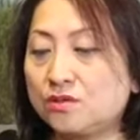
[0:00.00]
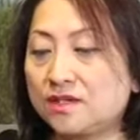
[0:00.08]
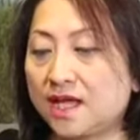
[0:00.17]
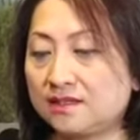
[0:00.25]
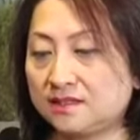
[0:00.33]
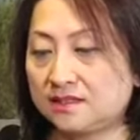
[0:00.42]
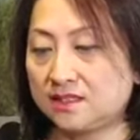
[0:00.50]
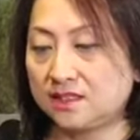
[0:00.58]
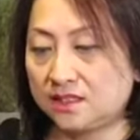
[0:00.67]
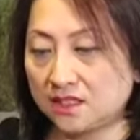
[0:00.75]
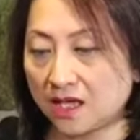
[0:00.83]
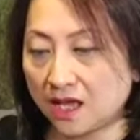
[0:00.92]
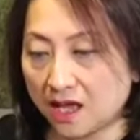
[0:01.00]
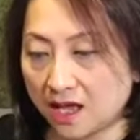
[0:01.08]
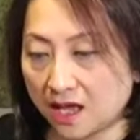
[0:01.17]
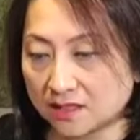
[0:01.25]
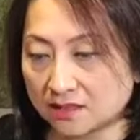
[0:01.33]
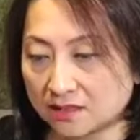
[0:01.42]
No, Khatija
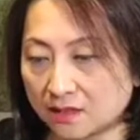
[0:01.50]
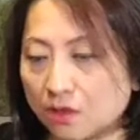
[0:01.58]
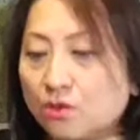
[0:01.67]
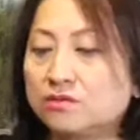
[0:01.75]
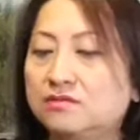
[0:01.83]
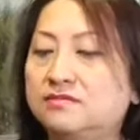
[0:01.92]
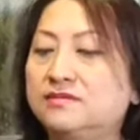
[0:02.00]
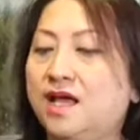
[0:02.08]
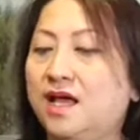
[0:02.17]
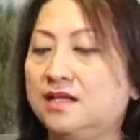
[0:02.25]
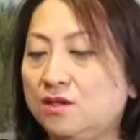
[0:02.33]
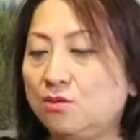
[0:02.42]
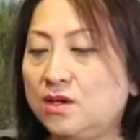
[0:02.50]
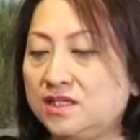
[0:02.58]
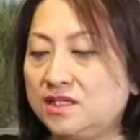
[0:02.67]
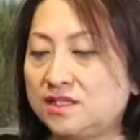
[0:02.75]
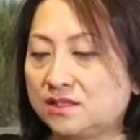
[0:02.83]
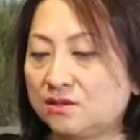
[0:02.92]
asks, oh yeah, the
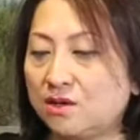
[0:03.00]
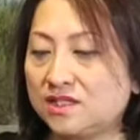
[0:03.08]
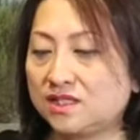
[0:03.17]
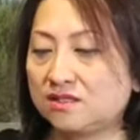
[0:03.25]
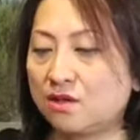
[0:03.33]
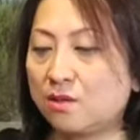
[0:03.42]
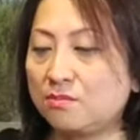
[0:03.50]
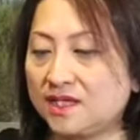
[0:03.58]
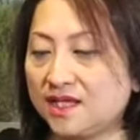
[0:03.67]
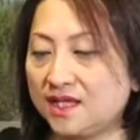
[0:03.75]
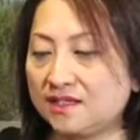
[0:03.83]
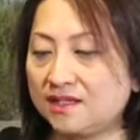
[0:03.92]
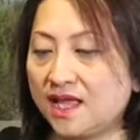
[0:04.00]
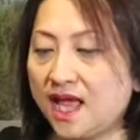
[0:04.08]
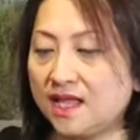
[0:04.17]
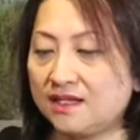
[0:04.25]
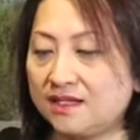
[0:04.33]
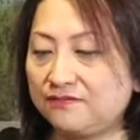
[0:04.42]
one is quite complicated.
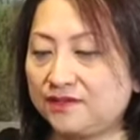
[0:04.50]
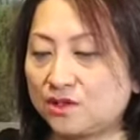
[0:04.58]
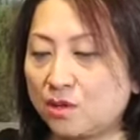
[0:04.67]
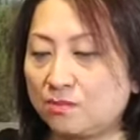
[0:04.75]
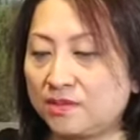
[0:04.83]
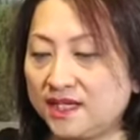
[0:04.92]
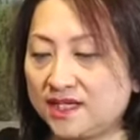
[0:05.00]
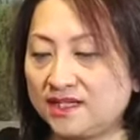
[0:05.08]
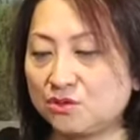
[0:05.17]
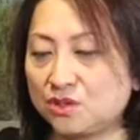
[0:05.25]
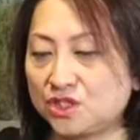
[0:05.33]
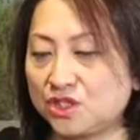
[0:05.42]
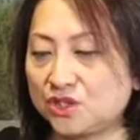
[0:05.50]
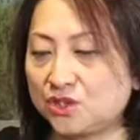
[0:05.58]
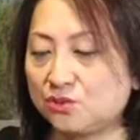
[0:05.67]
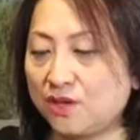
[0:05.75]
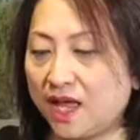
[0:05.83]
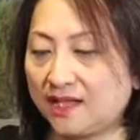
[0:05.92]
I leave the complicated
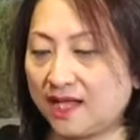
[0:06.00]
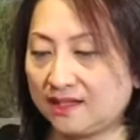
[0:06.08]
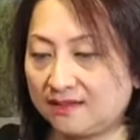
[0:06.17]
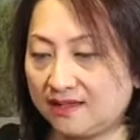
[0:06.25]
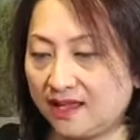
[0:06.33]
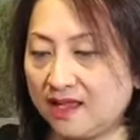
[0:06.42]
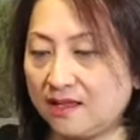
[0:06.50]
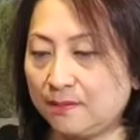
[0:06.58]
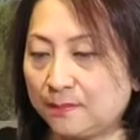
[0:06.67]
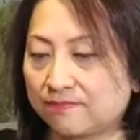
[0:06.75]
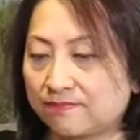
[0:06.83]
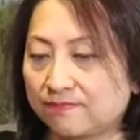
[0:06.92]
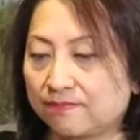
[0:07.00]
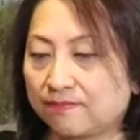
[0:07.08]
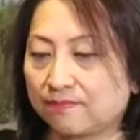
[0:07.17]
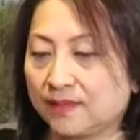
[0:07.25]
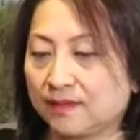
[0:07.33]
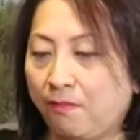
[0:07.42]
questions to another day.
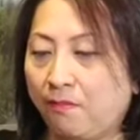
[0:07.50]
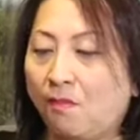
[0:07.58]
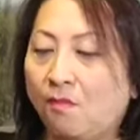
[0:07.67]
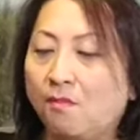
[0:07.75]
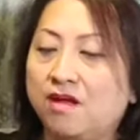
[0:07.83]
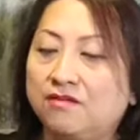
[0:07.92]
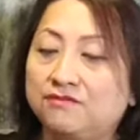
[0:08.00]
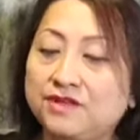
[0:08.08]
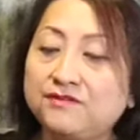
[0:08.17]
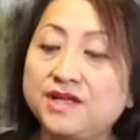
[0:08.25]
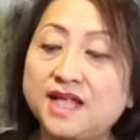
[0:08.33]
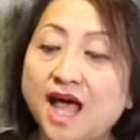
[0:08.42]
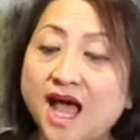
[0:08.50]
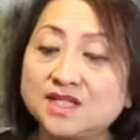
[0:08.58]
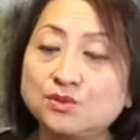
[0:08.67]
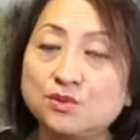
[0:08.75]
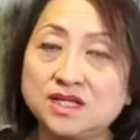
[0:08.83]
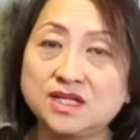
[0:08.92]
Vivian
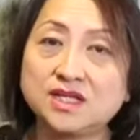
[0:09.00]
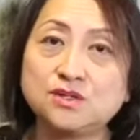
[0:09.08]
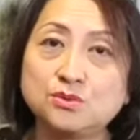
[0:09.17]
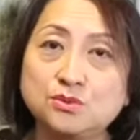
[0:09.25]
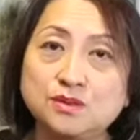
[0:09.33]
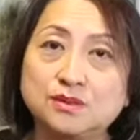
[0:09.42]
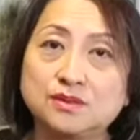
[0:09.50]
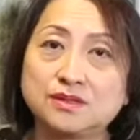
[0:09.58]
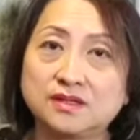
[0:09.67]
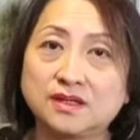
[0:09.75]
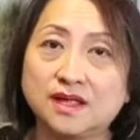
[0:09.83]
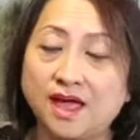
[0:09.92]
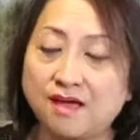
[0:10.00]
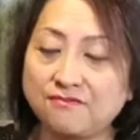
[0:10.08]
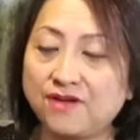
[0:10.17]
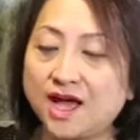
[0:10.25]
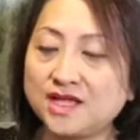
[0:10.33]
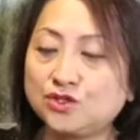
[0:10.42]
asks whether you would
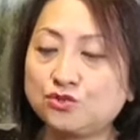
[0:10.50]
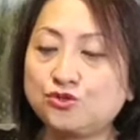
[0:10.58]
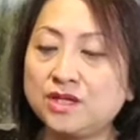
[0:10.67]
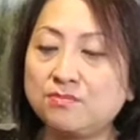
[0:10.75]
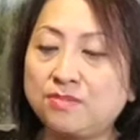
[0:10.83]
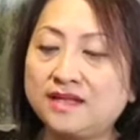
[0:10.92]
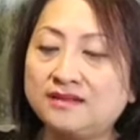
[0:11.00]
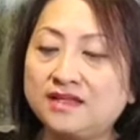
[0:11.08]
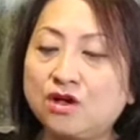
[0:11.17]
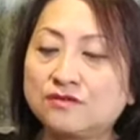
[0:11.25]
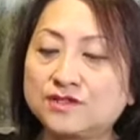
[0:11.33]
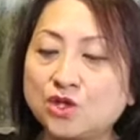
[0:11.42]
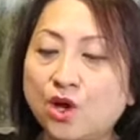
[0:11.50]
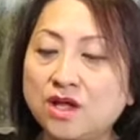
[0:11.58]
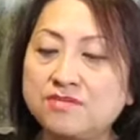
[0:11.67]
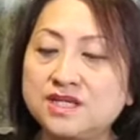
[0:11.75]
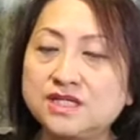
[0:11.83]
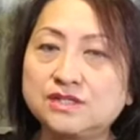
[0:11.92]
advise to drink plenty of
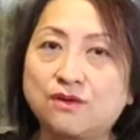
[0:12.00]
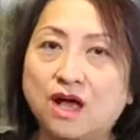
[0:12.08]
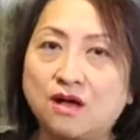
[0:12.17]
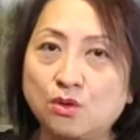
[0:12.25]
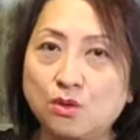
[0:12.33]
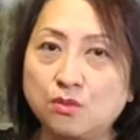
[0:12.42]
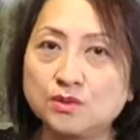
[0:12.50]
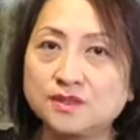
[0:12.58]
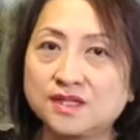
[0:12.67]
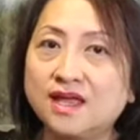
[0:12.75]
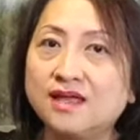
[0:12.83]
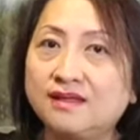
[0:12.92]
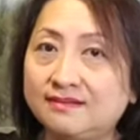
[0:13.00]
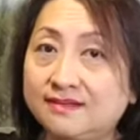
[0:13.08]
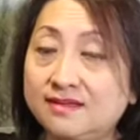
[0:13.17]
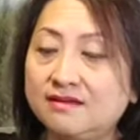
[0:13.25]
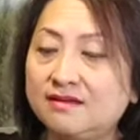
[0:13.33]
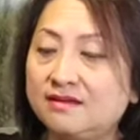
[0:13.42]
soybeans for our hormones.
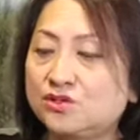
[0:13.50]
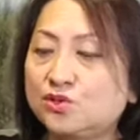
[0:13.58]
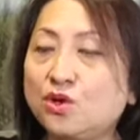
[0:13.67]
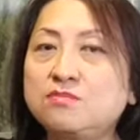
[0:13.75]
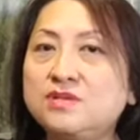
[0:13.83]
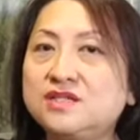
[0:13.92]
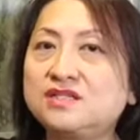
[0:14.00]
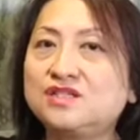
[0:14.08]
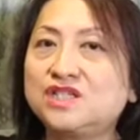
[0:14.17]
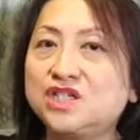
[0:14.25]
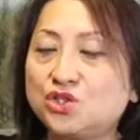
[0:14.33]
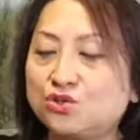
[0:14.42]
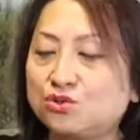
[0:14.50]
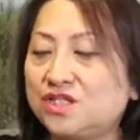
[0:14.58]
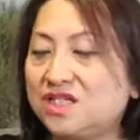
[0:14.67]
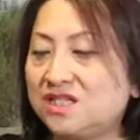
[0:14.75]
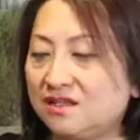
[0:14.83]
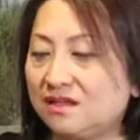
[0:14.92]
Dear, soybeans is
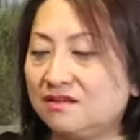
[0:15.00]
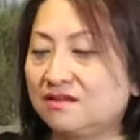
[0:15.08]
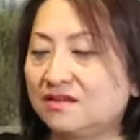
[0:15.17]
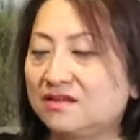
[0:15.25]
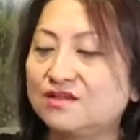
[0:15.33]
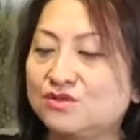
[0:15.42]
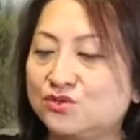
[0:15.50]
estrogen, yeah.